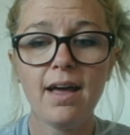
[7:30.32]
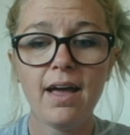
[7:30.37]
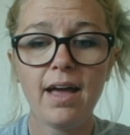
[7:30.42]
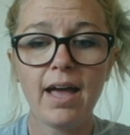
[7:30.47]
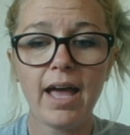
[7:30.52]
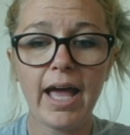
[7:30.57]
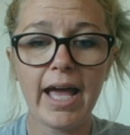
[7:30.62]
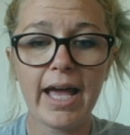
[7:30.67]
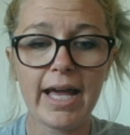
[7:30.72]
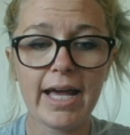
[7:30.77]

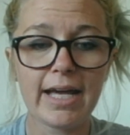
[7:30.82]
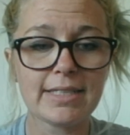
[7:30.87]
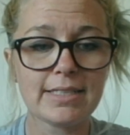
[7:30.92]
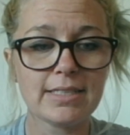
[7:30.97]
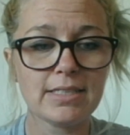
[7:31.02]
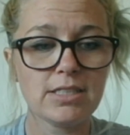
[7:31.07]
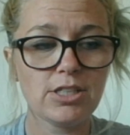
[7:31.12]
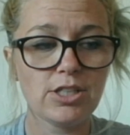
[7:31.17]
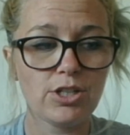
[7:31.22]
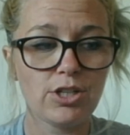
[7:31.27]

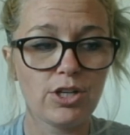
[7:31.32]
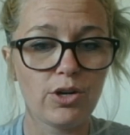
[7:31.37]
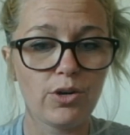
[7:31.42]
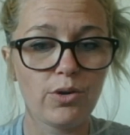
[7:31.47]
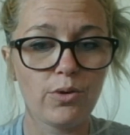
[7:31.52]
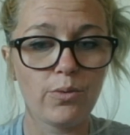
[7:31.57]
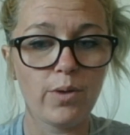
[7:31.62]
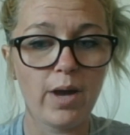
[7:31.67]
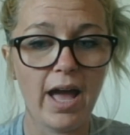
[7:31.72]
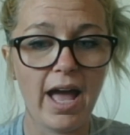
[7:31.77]
And,
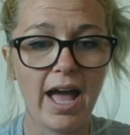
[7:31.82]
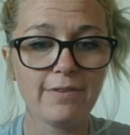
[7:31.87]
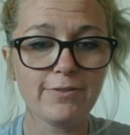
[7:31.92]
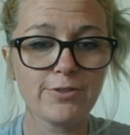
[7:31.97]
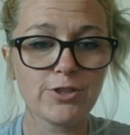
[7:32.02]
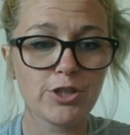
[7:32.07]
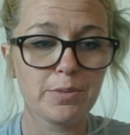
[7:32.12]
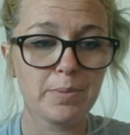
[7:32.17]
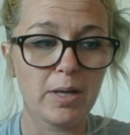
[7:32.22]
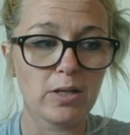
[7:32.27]

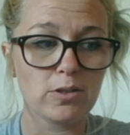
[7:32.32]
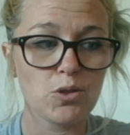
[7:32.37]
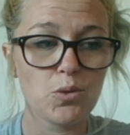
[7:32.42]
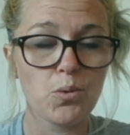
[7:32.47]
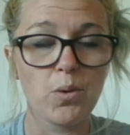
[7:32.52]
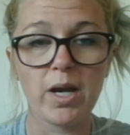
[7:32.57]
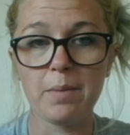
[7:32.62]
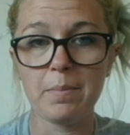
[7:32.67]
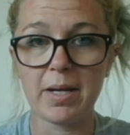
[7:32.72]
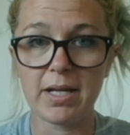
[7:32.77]
after about
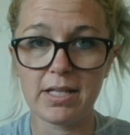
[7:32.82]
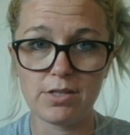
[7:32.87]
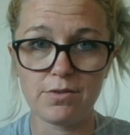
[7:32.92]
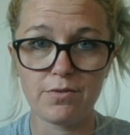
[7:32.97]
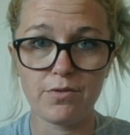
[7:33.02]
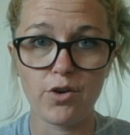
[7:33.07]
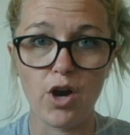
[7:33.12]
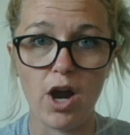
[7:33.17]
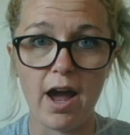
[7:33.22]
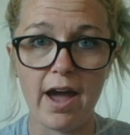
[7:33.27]
20 minutes
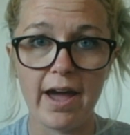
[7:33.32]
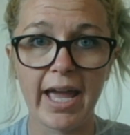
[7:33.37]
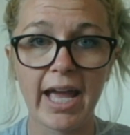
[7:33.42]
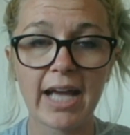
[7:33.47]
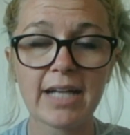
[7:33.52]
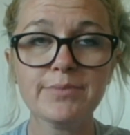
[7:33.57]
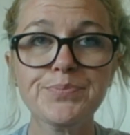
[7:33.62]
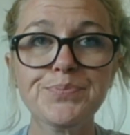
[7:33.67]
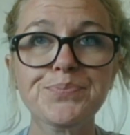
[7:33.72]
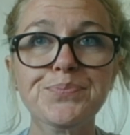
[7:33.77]
of
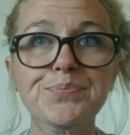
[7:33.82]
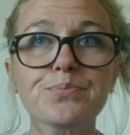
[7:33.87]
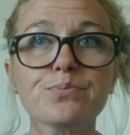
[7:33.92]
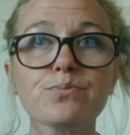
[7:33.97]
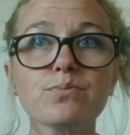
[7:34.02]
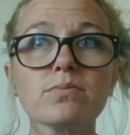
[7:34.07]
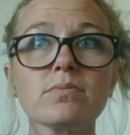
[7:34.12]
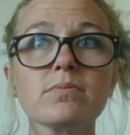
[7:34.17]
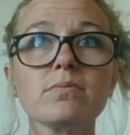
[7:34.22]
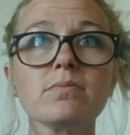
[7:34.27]
crying,
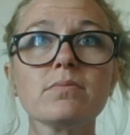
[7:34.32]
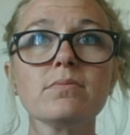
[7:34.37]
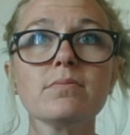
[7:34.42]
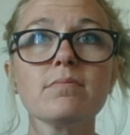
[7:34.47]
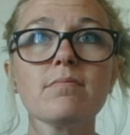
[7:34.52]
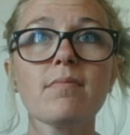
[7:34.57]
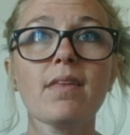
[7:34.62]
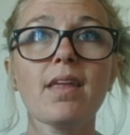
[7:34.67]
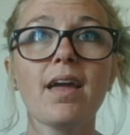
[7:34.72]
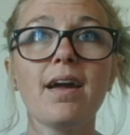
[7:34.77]

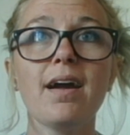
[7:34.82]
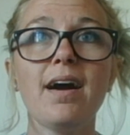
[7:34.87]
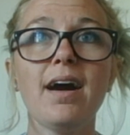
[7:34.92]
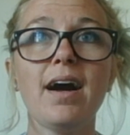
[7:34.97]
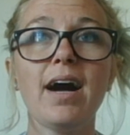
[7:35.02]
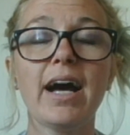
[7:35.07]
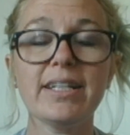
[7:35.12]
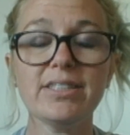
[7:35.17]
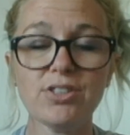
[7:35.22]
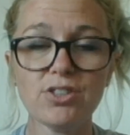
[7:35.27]

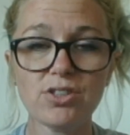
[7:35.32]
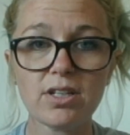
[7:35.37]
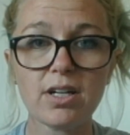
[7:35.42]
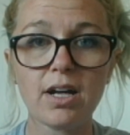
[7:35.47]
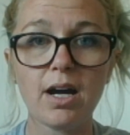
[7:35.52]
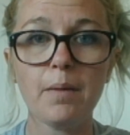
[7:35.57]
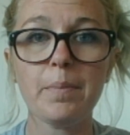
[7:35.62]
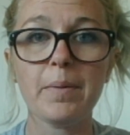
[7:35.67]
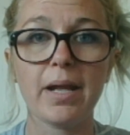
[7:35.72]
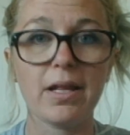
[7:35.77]
I stood
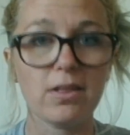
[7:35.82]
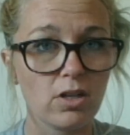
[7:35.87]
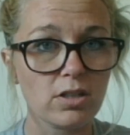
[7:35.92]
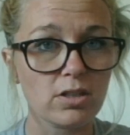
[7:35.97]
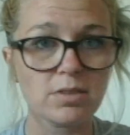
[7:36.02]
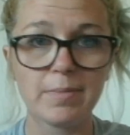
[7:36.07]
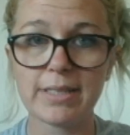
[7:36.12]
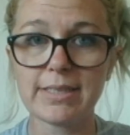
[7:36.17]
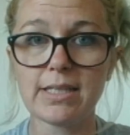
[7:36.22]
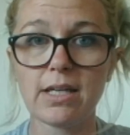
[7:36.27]
up and I
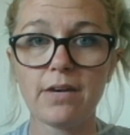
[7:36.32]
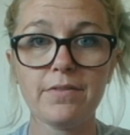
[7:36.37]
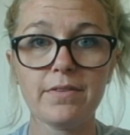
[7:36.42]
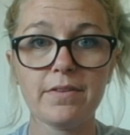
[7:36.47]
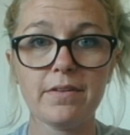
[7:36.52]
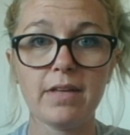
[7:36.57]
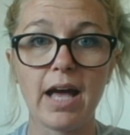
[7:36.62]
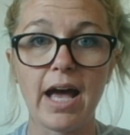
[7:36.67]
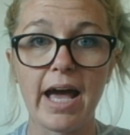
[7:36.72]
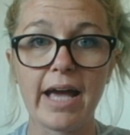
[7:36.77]
looked myself in
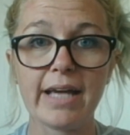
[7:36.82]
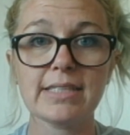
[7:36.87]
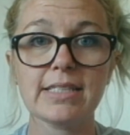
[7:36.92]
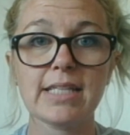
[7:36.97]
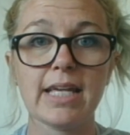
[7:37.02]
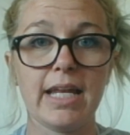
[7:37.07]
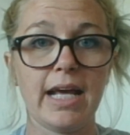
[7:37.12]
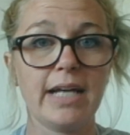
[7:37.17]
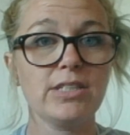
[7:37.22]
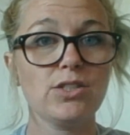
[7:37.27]
the eyes,
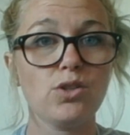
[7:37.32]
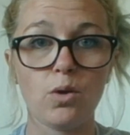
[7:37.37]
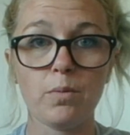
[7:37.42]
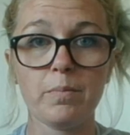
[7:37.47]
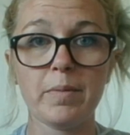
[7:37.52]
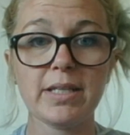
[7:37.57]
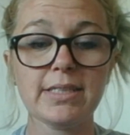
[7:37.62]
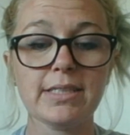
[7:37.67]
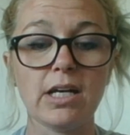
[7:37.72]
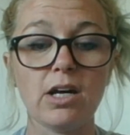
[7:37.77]
and I told
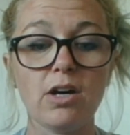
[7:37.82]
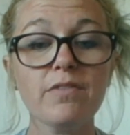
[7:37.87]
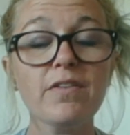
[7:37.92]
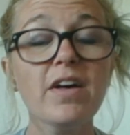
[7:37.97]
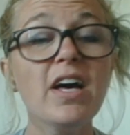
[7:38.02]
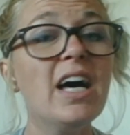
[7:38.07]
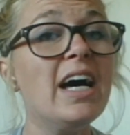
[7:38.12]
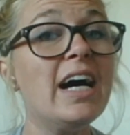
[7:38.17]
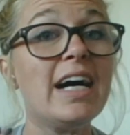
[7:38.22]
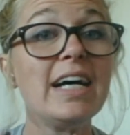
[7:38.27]
myself,
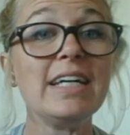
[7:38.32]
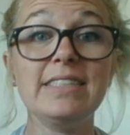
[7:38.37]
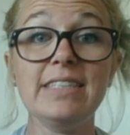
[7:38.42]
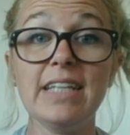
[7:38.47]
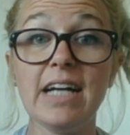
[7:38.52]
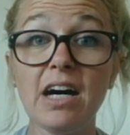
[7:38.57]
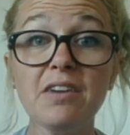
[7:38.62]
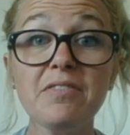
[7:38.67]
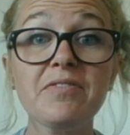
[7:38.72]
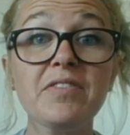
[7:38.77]

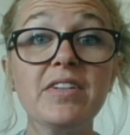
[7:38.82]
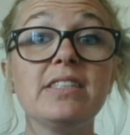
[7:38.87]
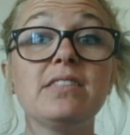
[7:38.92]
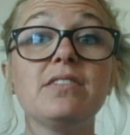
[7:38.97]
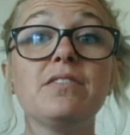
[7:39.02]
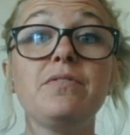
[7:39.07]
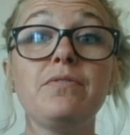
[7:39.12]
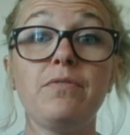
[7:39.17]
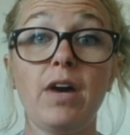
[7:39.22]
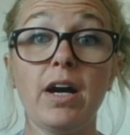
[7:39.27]
enough is
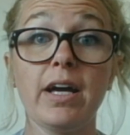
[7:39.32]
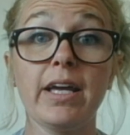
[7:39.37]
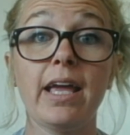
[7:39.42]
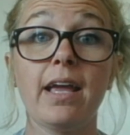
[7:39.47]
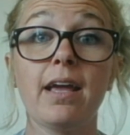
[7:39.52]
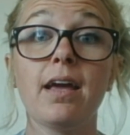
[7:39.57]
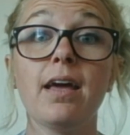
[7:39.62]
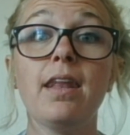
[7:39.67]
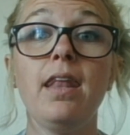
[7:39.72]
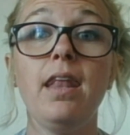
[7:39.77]
a
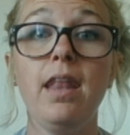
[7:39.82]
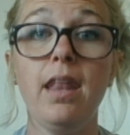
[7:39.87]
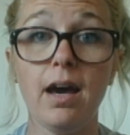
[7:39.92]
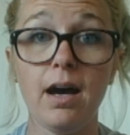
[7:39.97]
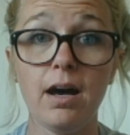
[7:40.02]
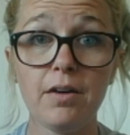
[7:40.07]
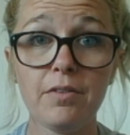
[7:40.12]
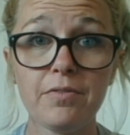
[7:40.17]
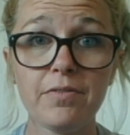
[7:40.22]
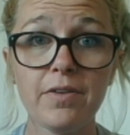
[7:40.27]
fucking
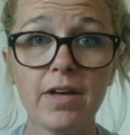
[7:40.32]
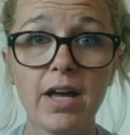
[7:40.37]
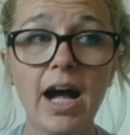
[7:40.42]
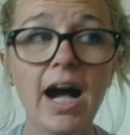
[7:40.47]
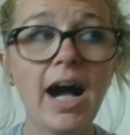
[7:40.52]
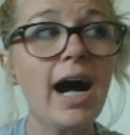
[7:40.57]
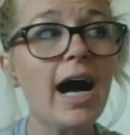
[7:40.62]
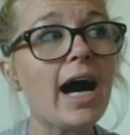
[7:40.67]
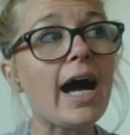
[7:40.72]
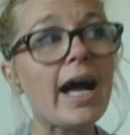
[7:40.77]
enough.
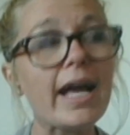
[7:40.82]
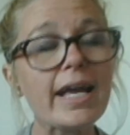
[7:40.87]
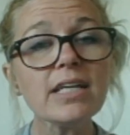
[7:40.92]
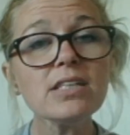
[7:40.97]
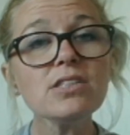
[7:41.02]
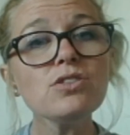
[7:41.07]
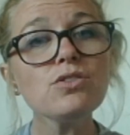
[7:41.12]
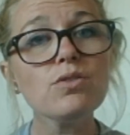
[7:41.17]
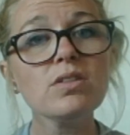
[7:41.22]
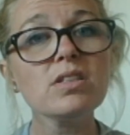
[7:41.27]
I
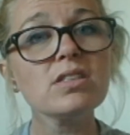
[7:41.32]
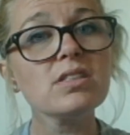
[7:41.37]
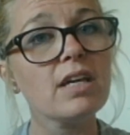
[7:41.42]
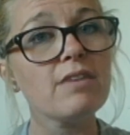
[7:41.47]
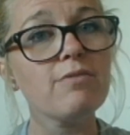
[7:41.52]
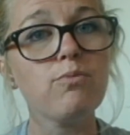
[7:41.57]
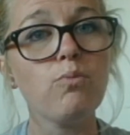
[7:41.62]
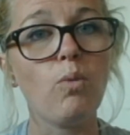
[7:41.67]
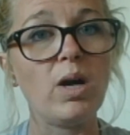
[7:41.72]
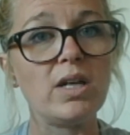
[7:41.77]
get to do this
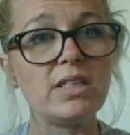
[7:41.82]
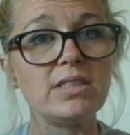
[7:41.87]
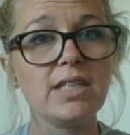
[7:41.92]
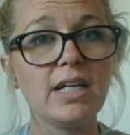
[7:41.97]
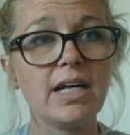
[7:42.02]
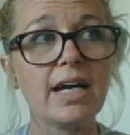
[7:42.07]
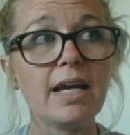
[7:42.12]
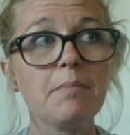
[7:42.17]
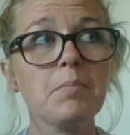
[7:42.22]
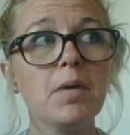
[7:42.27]
life one
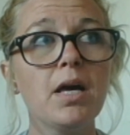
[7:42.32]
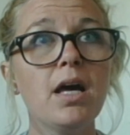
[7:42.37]
time.